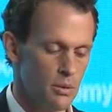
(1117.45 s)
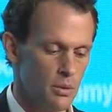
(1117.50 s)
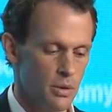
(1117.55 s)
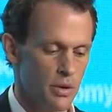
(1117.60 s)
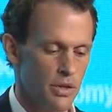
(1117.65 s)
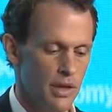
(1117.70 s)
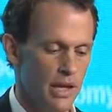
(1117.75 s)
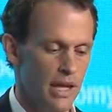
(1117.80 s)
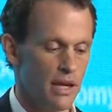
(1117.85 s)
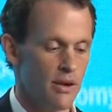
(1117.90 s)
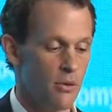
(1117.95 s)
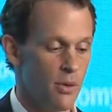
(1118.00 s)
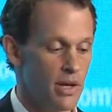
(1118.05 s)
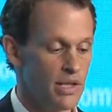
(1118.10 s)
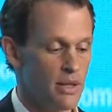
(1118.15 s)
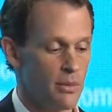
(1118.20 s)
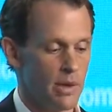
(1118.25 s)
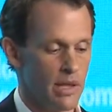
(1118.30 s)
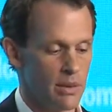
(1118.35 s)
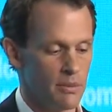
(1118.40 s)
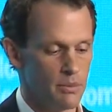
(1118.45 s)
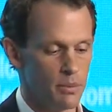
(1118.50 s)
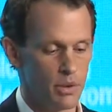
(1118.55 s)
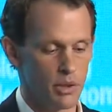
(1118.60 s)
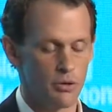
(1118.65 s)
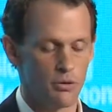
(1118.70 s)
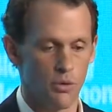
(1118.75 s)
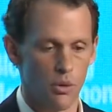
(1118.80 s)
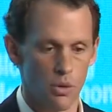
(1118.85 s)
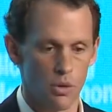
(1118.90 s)
thinking of ways that we can
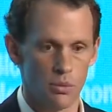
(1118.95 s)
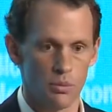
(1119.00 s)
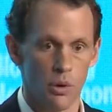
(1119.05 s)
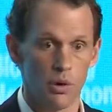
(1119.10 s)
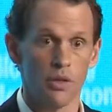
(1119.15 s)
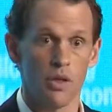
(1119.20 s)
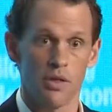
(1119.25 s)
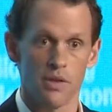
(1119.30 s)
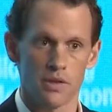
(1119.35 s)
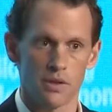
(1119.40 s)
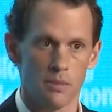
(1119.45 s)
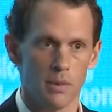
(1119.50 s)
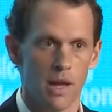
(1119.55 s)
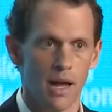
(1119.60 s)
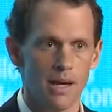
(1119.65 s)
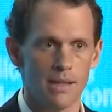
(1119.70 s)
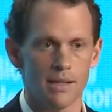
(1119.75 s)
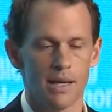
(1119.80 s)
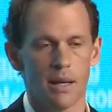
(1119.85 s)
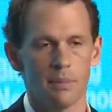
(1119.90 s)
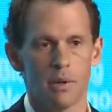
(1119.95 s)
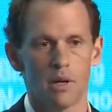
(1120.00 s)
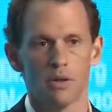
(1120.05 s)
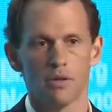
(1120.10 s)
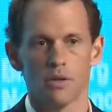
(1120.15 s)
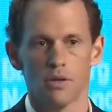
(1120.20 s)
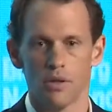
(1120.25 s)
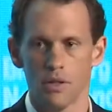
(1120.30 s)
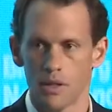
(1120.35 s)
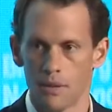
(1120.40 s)
push forward both on the supply side but
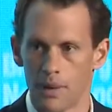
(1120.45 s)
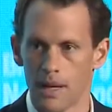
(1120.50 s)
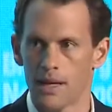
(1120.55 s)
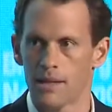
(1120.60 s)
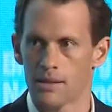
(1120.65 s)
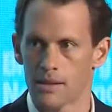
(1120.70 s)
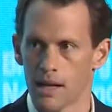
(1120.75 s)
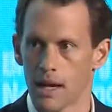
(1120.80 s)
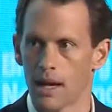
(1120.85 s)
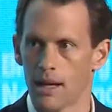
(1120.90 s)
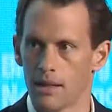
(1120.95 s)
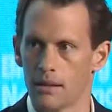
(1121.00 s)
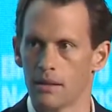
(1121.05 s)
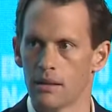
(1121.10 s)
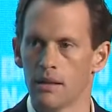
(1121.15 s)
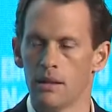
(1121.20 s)
also the demand side.